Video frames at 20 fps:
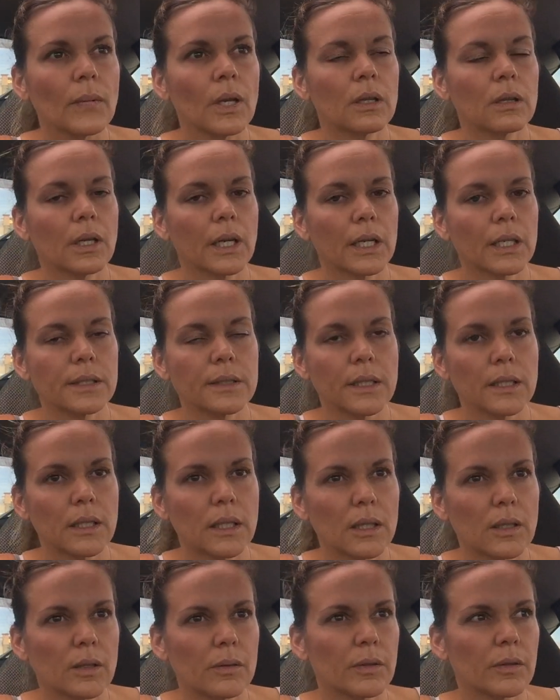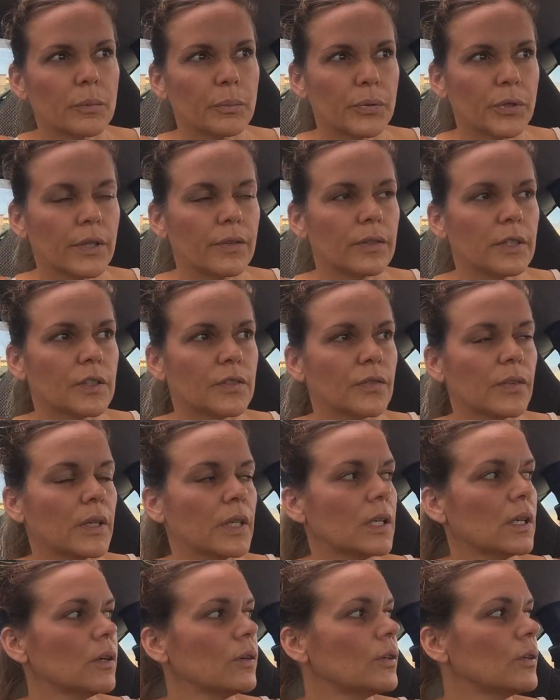Like I said in a previous
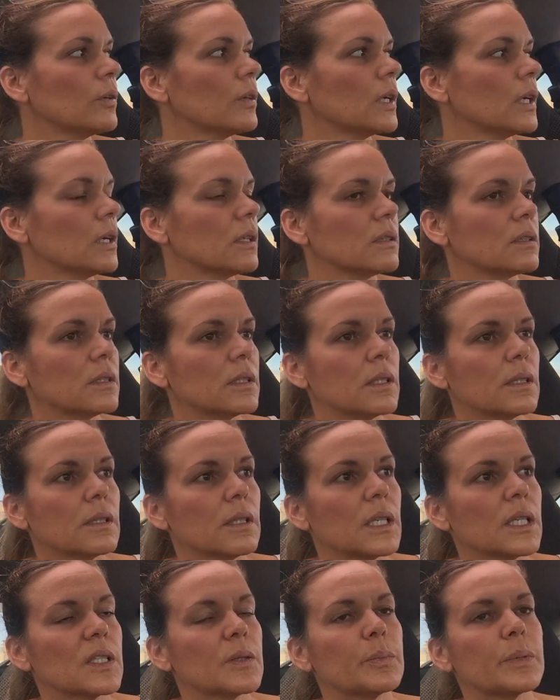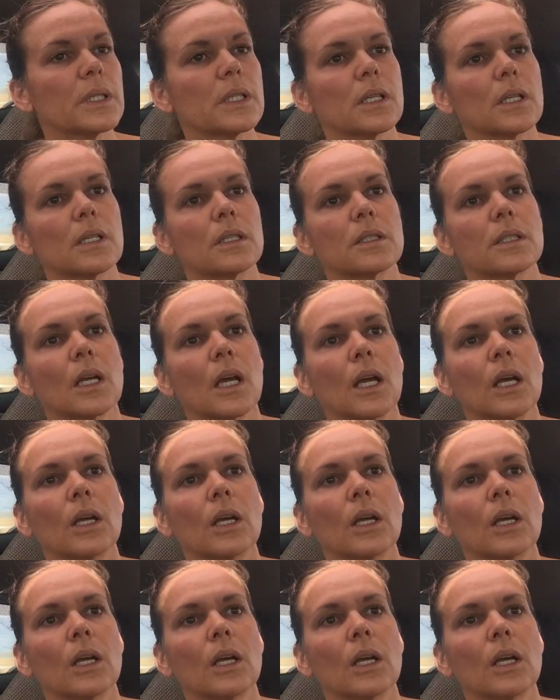video, you can't see things because